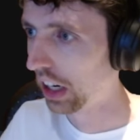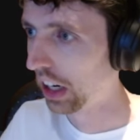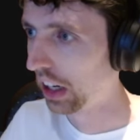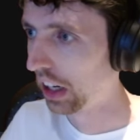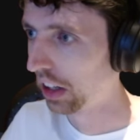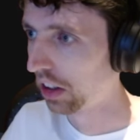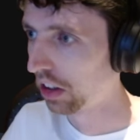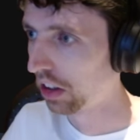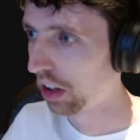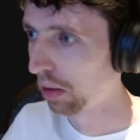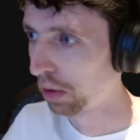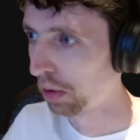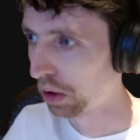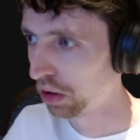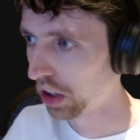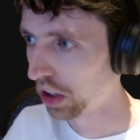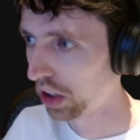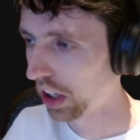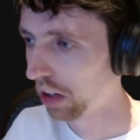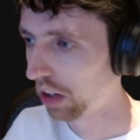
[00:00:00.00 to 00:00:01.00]
and
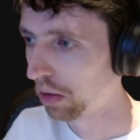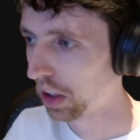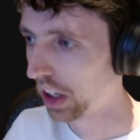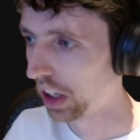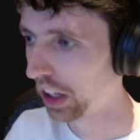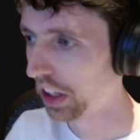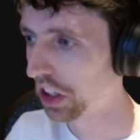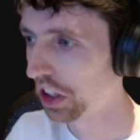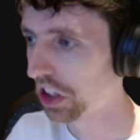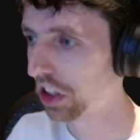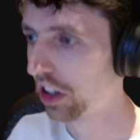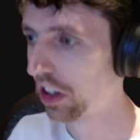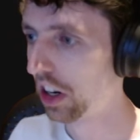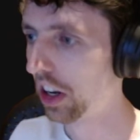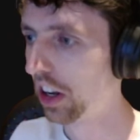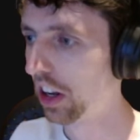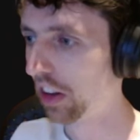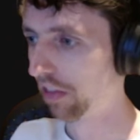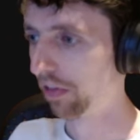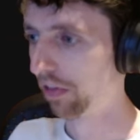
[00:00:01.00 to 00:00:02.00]
improved Arcane Barrage,
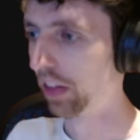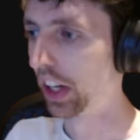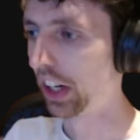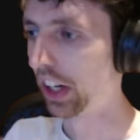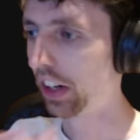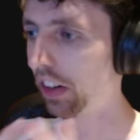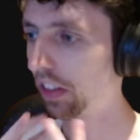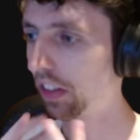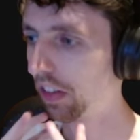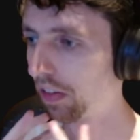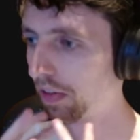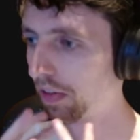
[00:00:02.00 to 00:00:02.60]
like,